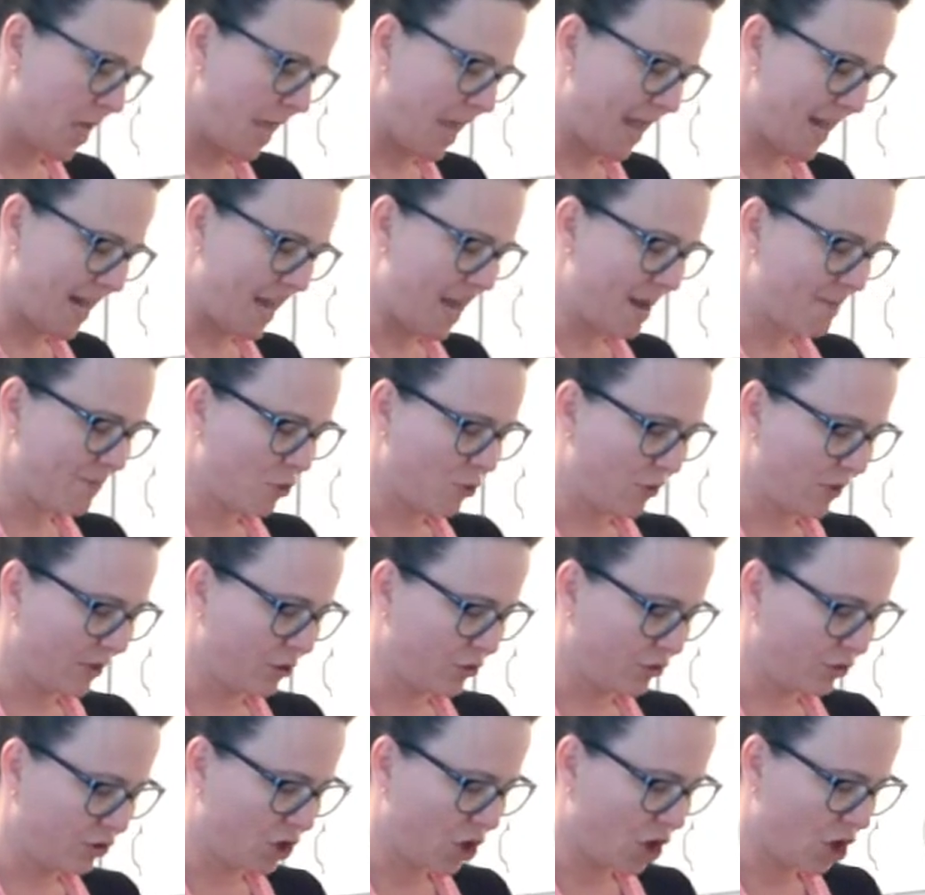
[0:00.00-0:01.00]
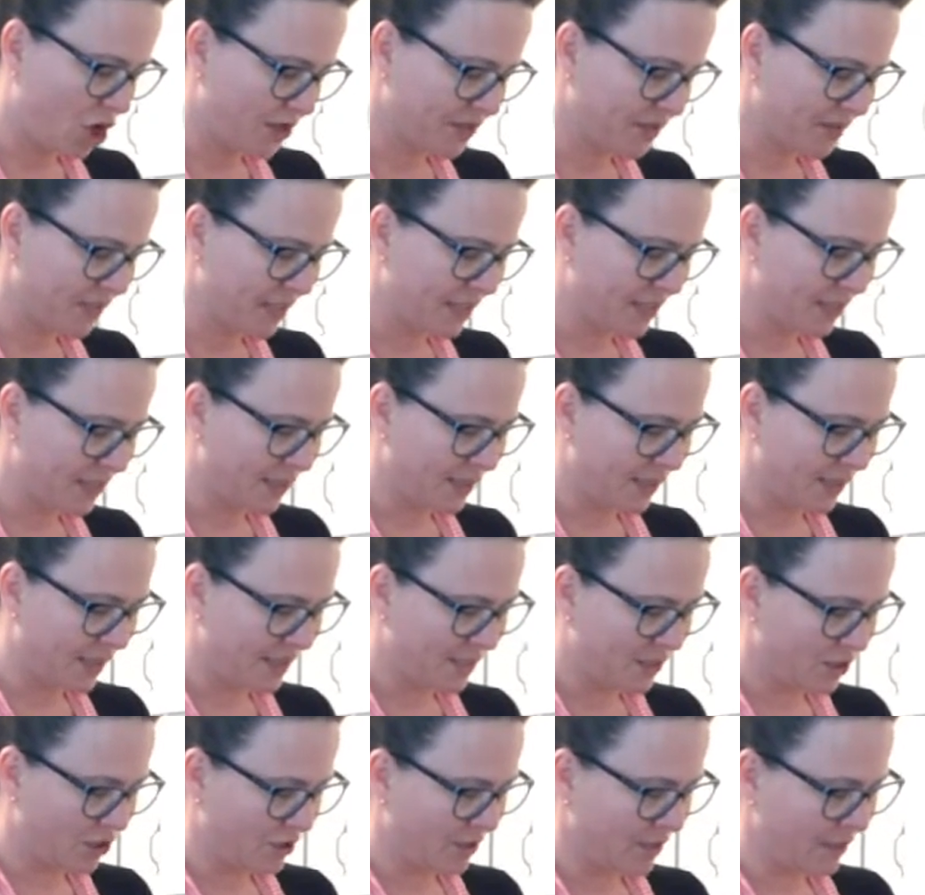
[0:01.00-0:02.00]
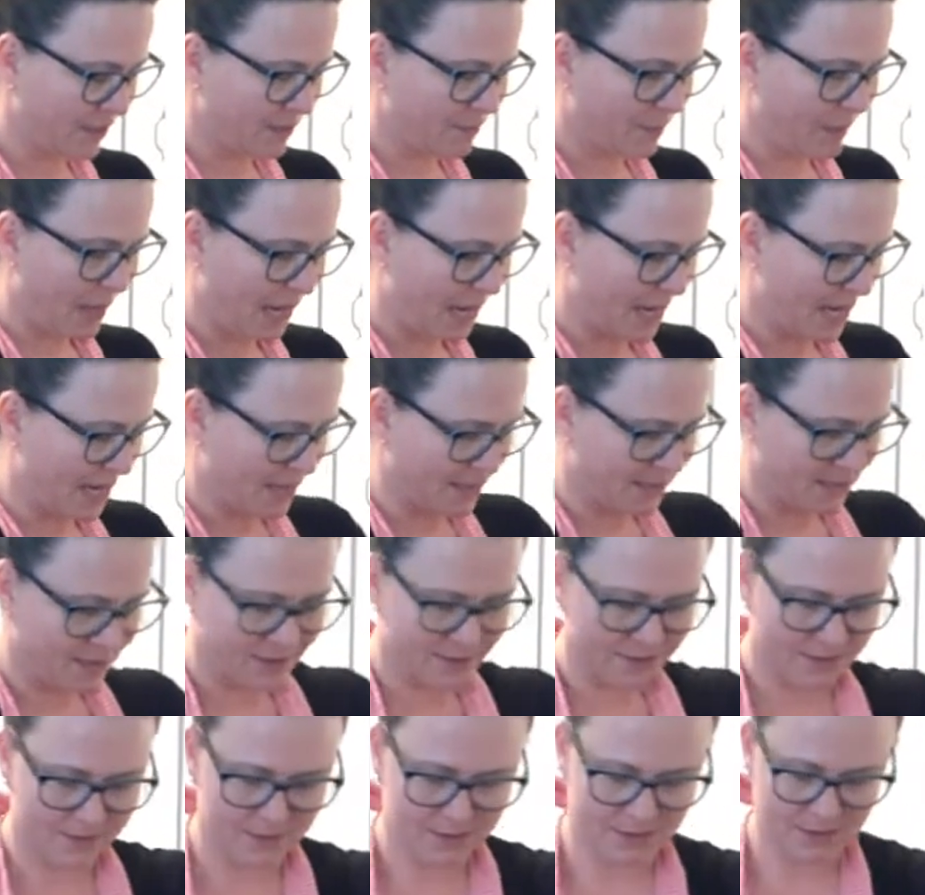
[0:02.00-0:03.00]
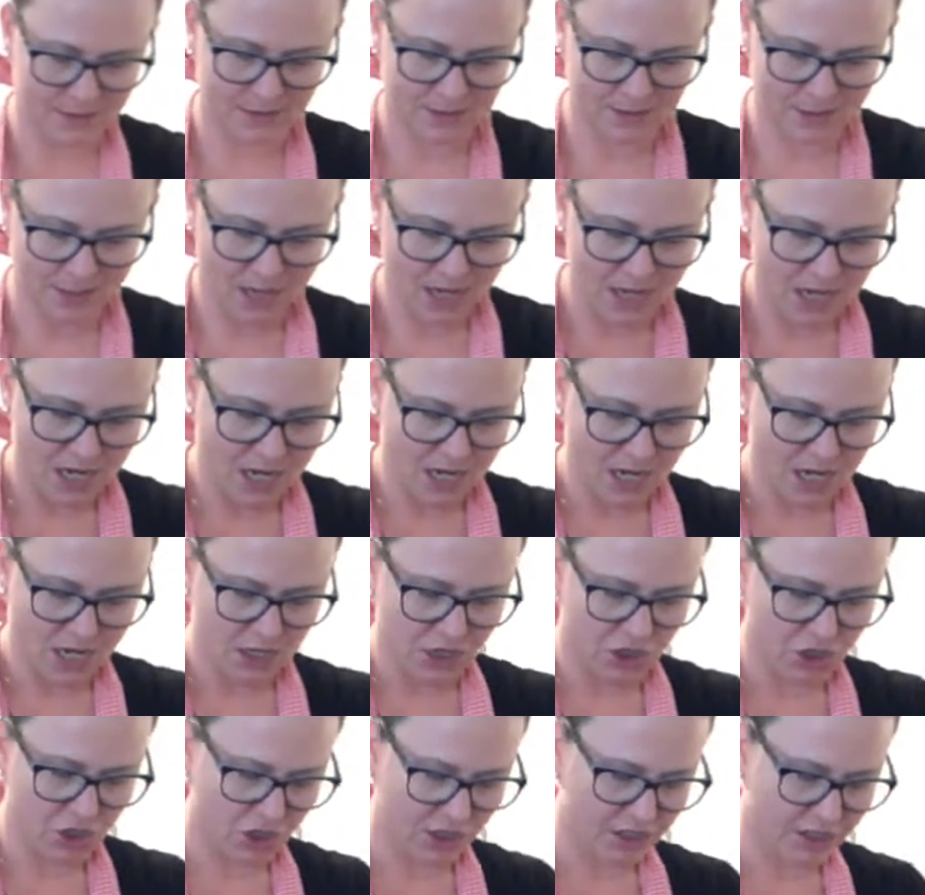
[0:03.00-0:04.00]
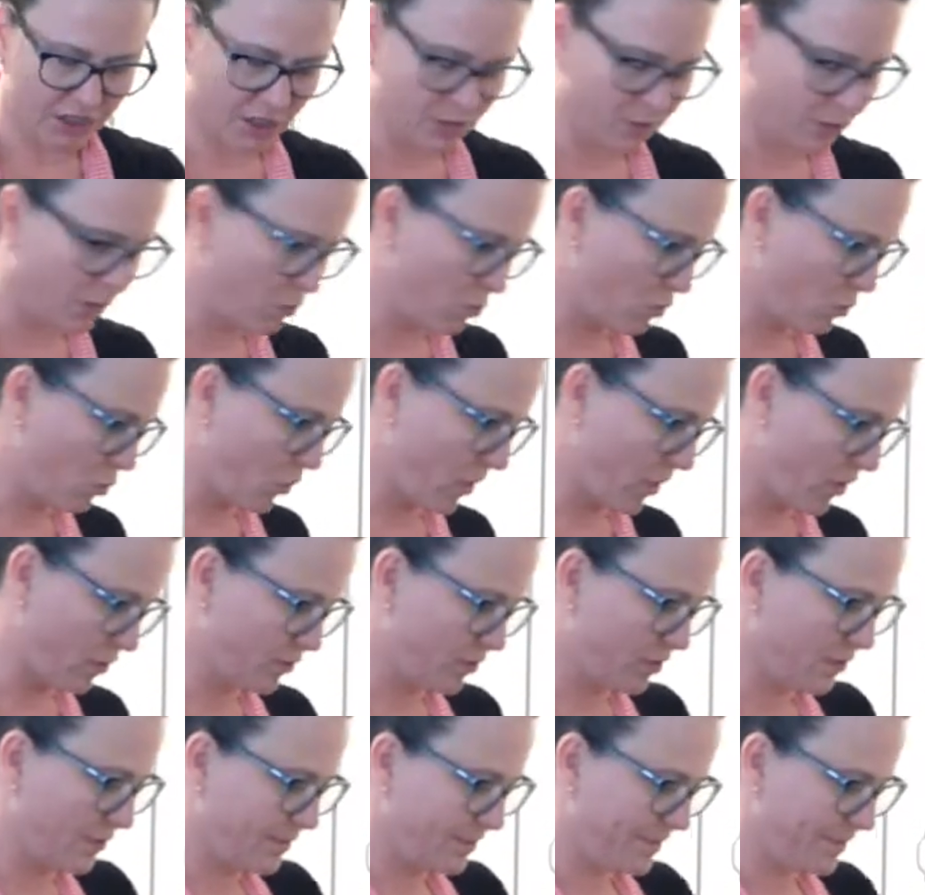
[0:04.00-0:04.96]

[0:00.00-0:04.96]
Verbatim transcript: and I'm going to toss it into this pan just so it will wilt.